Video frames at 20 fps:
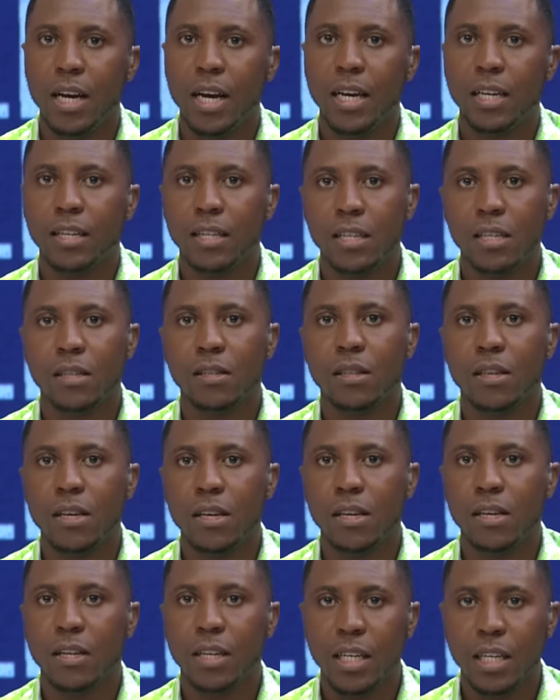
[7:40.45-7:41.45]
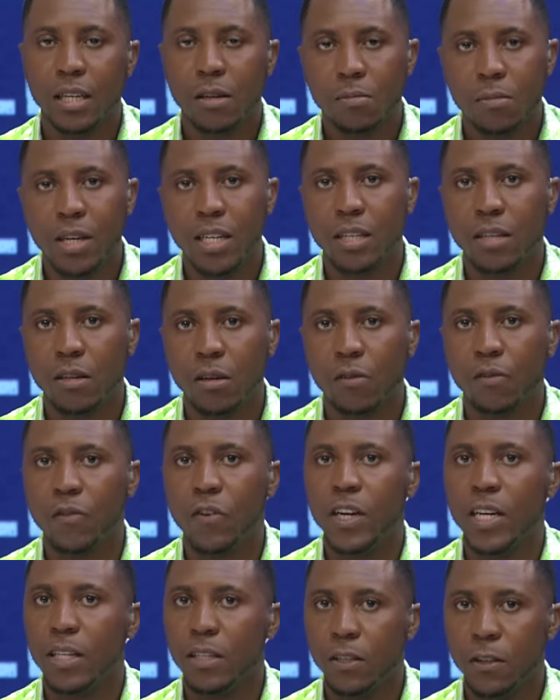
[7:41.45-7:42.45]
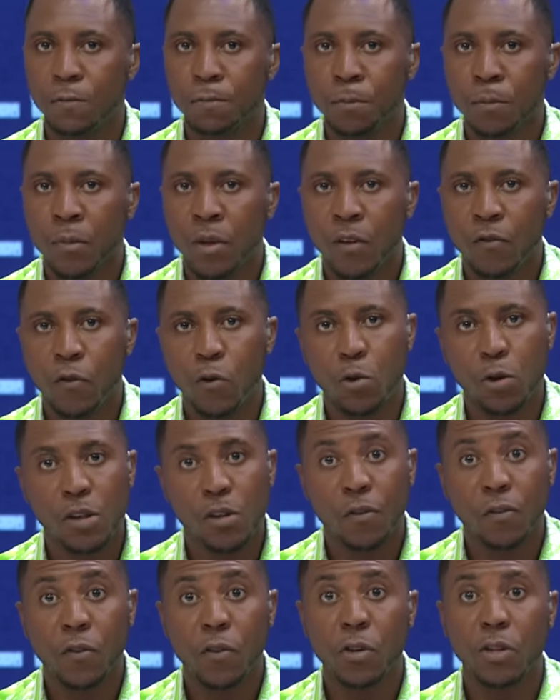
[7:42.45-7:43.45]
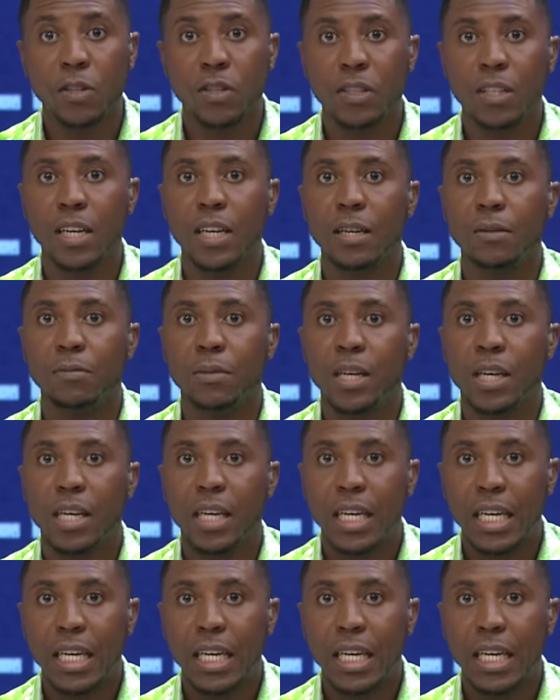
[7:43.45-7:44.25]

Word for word: And here they are in a Manning Cup final for the first time